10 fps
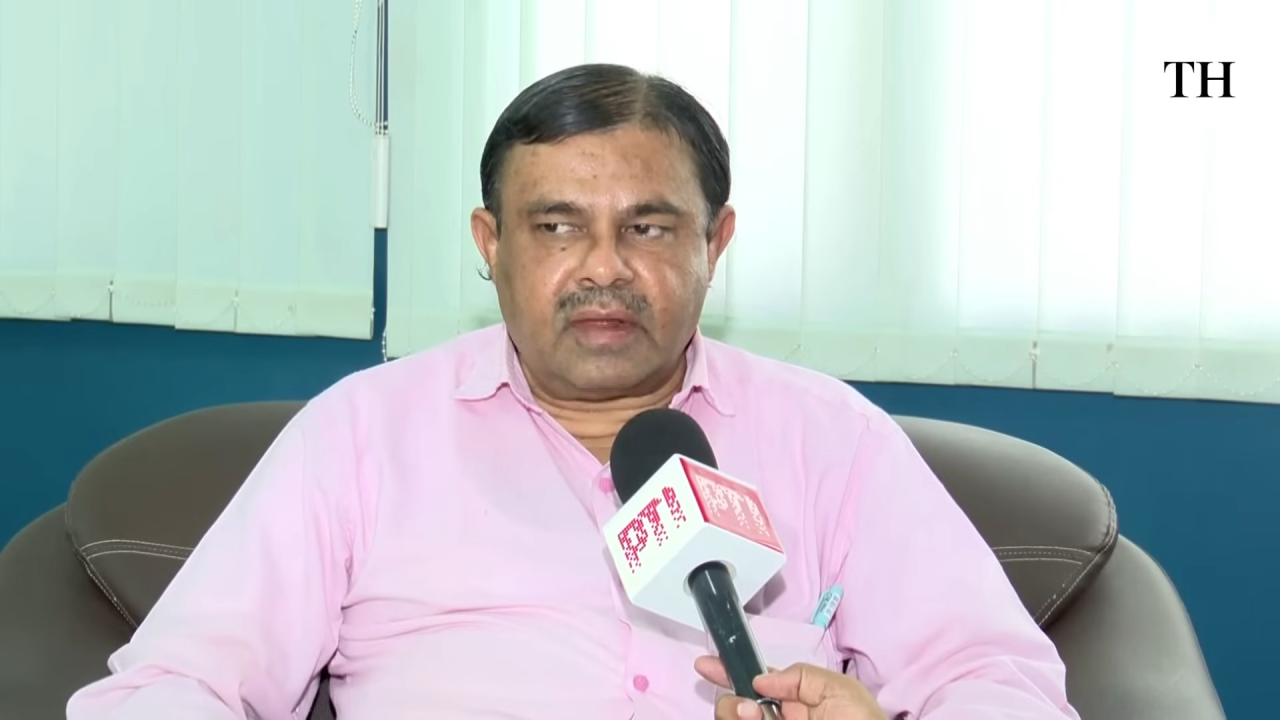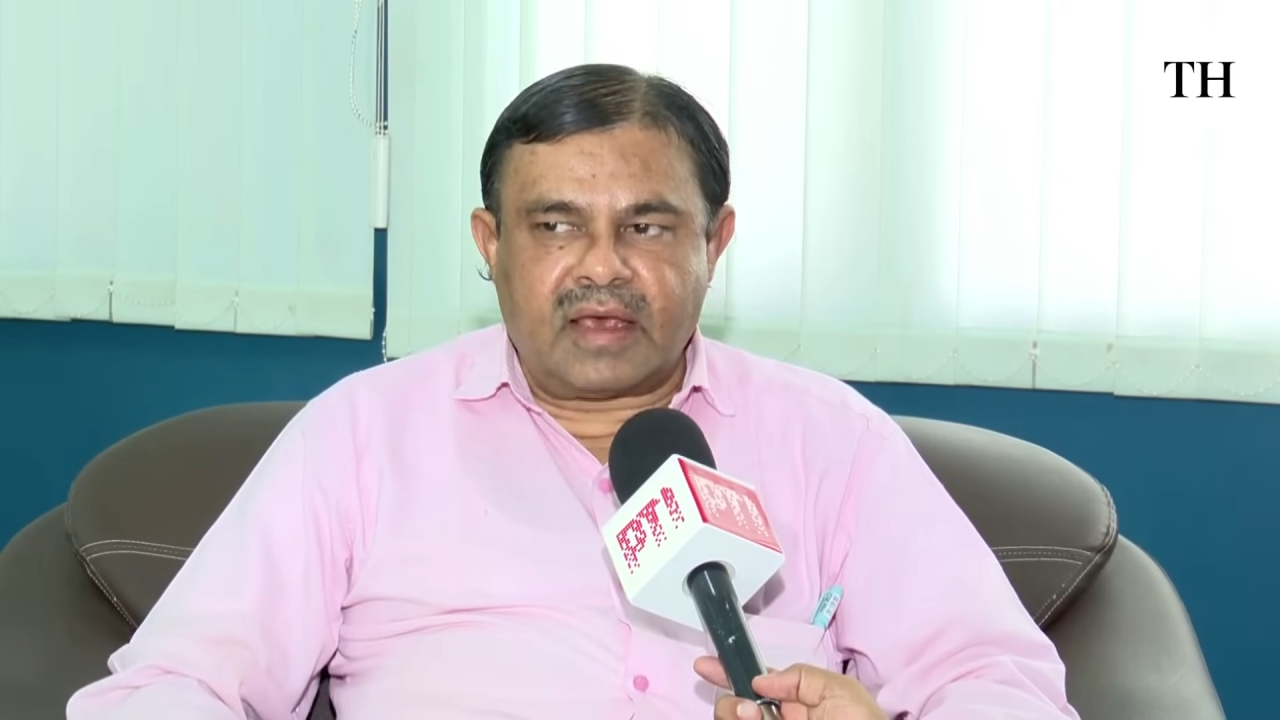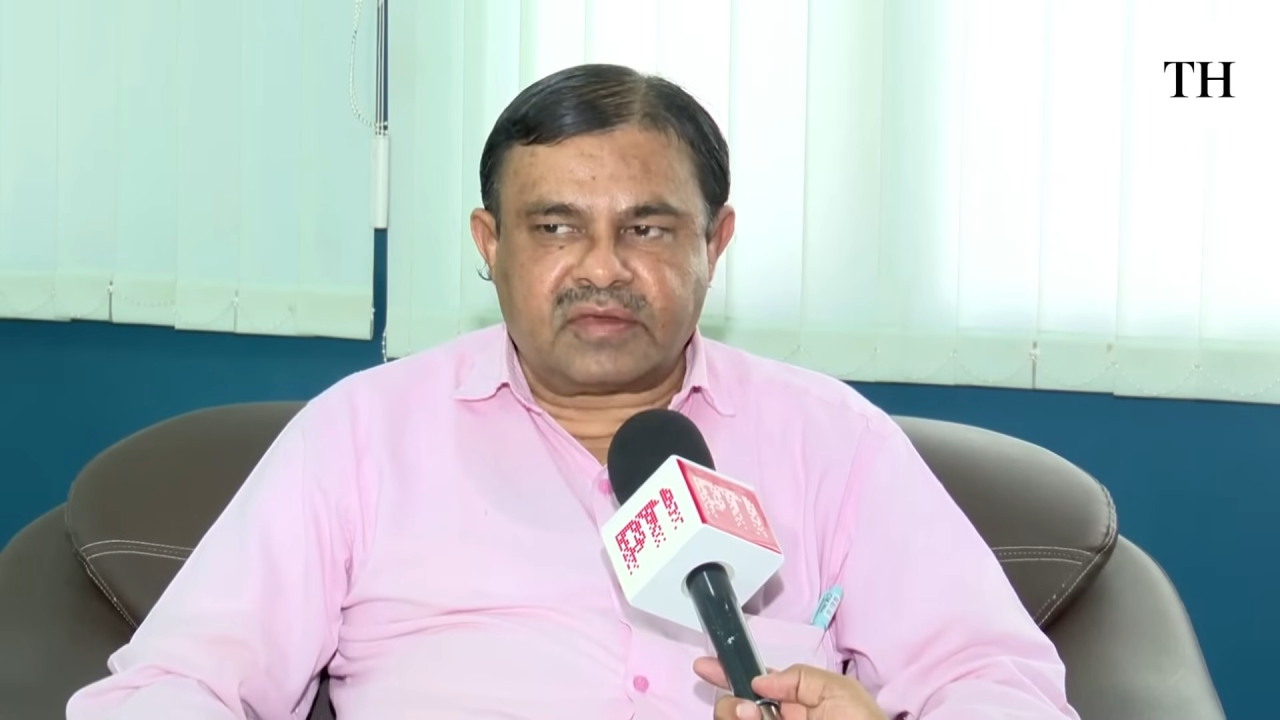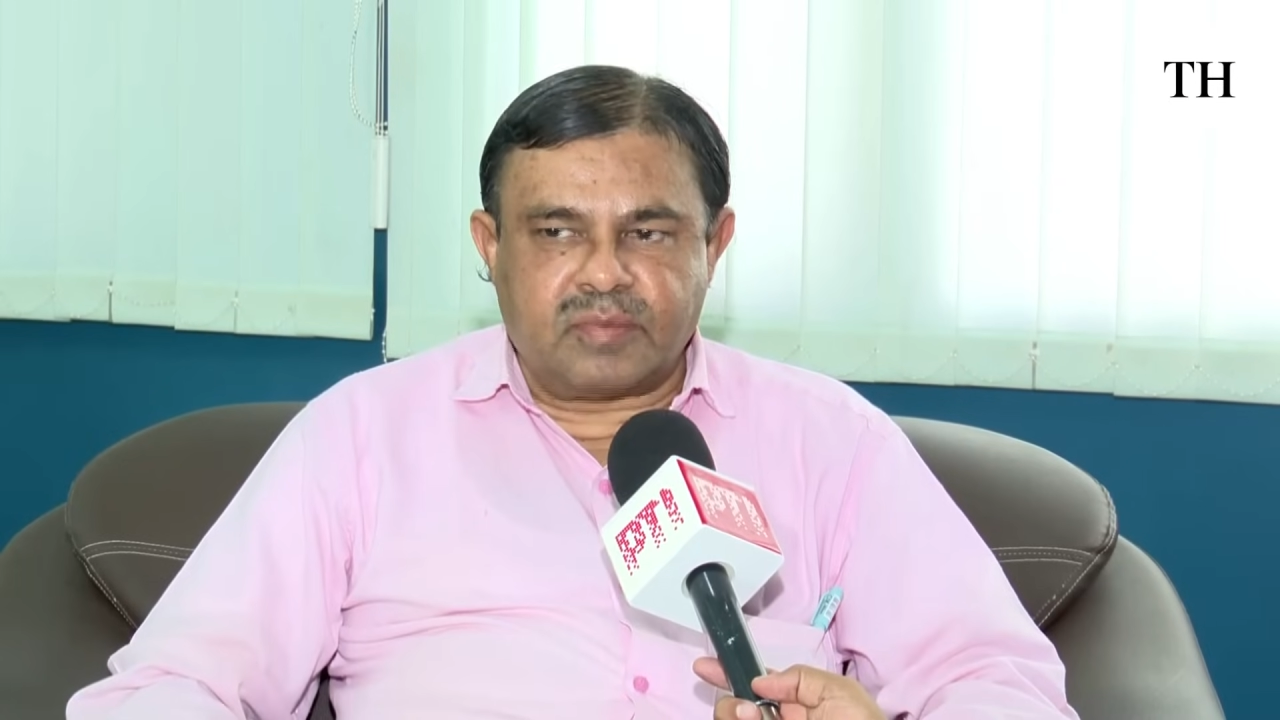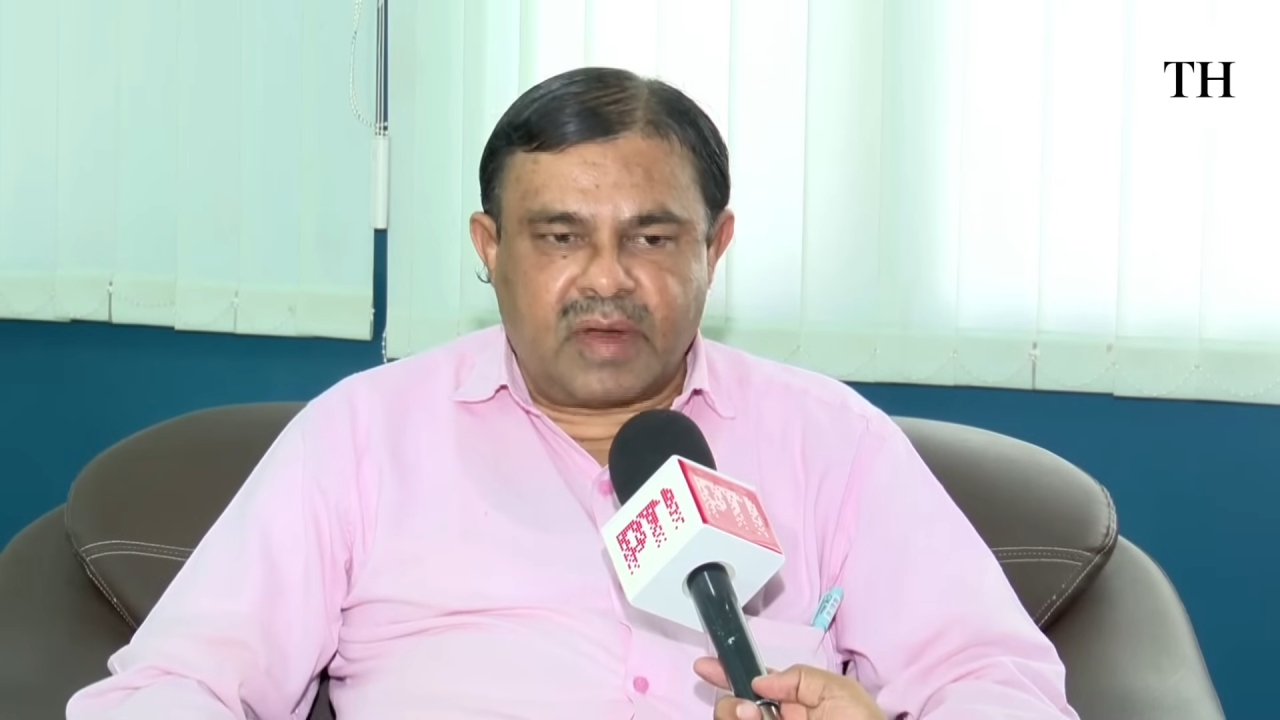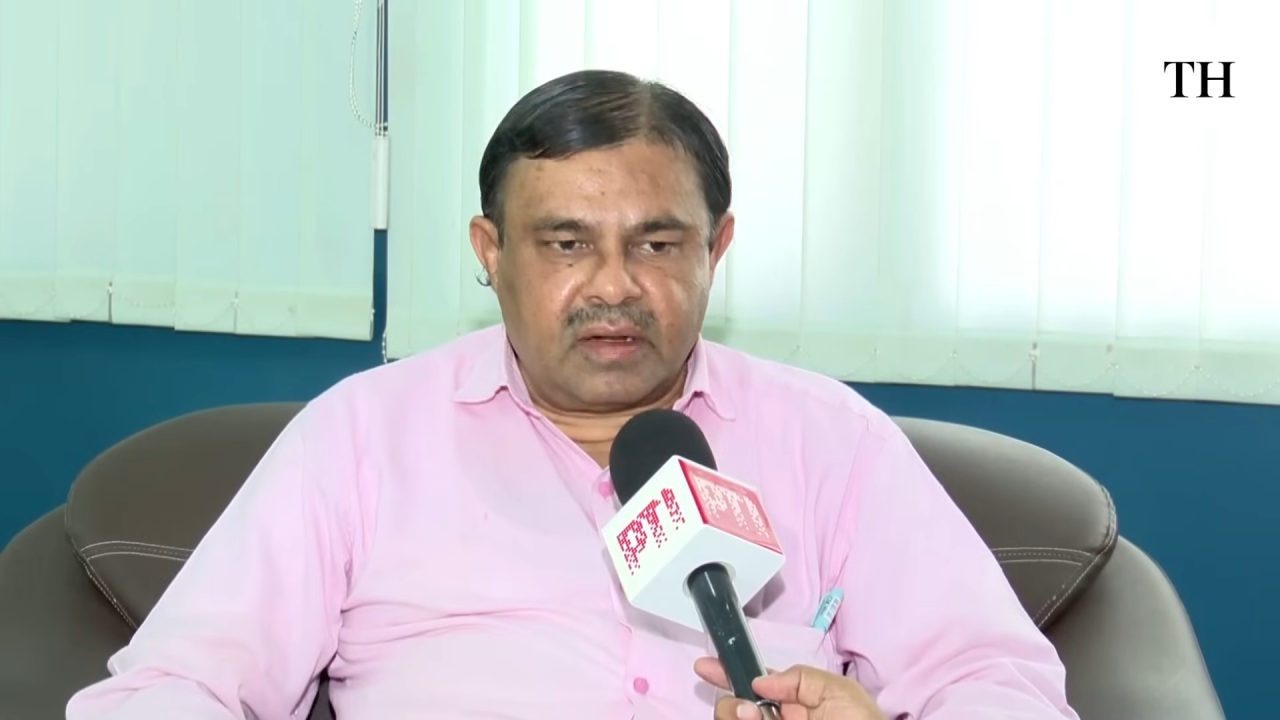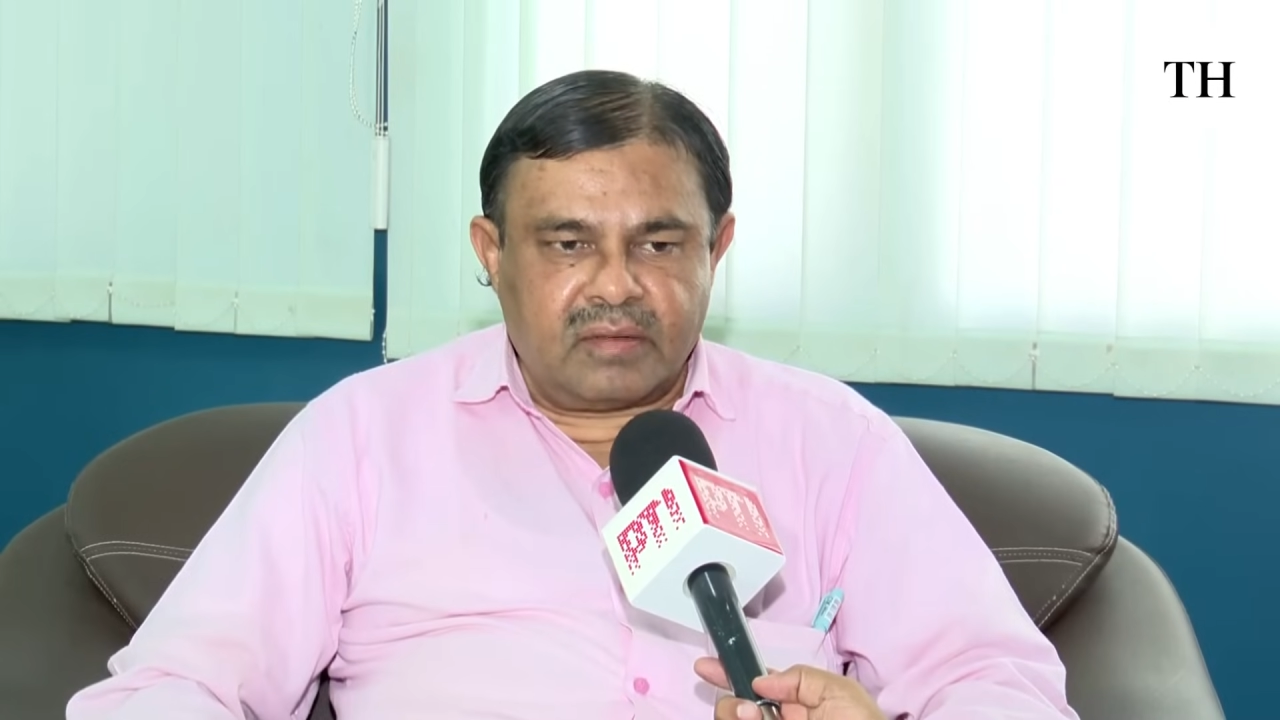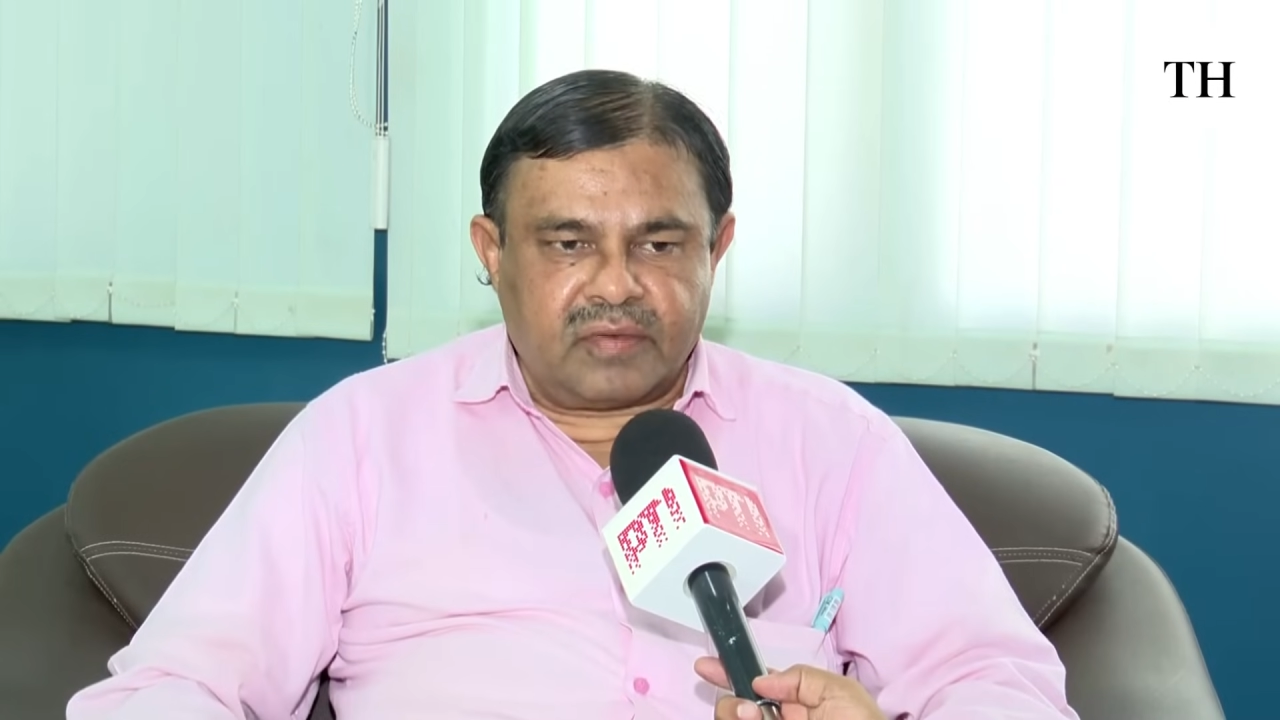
S-band